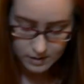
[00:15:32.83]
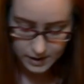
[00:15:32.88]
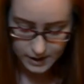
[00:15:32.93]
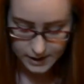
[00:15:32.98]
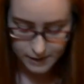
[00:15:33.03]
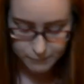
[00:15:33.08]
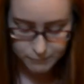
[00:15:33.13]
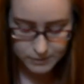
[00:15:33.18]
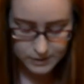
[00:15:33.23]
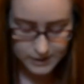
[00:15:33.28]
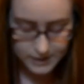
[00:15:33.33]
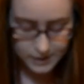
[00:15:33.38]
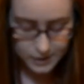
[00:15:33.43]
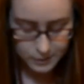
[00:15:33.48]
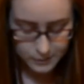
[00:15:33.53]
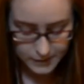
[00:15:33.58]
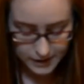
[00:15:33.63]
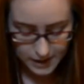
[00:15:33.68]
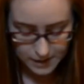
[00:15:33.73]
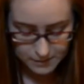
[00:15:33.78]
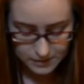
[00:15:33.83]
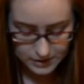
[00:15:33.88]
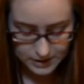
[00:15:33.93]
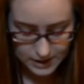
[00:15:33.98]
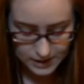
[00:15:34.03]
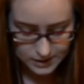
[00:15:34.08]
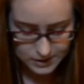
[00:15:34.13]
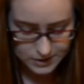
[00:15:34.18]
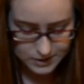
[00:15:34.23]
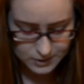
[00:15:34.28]
I really hope it came in the
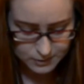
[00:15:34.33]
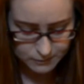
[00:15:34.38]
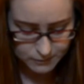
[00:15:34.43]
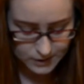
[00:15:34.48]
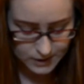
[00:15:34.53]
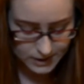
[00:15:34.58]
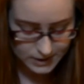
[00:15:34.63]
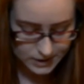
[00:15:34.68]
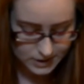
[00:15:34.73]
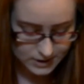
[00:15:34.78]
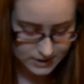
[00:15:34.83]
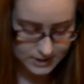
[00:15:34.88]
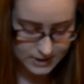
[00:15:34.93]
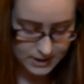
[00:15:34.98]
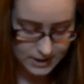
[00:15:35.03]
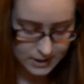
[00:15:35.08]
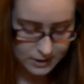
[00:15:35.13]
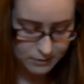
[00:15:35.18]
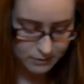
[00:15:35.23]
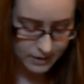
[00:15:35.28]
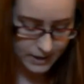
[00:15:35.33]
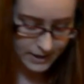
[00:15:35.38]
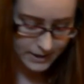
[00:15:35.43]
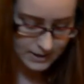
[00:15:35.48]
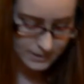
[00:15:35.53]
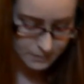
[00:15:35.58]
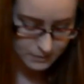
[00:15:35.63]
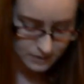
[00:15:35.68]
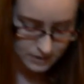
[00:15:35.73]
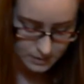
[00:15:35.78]
color. So far I just see gray.
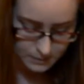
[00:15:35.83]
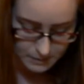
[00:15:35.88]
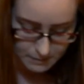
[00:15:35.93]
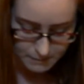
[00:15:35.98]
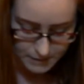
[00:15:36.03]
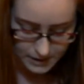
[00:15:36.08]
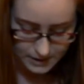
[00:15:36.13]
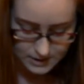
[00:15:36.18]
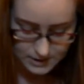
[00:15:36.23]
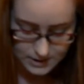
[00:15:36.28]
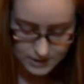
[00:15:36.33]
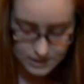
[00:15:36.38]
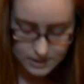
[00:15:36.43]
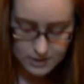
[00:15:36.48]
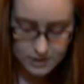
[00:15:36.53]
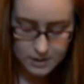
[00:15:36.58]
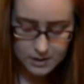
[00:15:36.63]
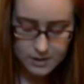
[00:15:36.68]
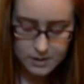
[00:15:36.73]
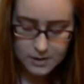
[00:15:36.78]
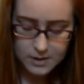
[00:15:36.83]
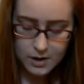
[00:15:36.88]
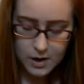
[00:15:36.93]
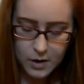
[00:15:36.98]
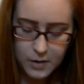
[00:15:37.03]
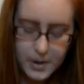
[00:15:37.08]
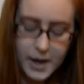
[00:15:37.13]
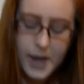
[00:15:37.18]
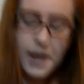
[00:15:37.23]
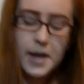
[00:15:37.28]
It's supposed to be mint.
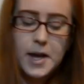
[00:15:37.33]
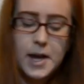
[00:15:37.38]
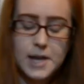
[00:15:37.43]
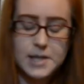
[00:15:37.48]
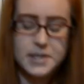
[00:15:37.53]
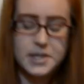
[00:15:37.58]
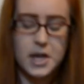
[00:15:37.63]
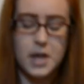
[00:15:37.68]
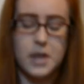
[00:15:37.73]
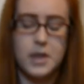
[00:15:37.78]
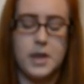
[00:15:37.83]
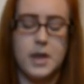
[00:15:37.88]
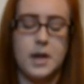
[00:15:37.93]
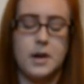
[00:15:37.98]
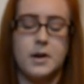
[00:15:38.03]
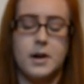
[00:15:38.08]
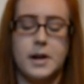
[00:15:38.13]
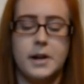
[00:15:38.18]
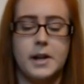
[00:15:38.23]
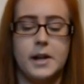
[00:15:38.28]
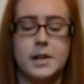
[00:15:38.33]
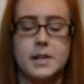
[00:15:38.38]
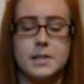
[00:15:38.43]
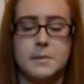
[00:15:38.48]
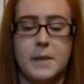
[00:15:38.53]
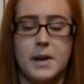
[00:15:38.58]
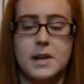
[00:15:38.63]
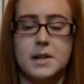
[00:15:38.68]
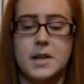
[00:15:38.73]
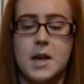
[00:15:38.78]
Okay, yes, thank God, it is
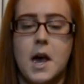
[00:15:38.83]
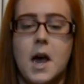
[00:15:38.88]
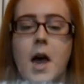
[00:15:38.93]
mint.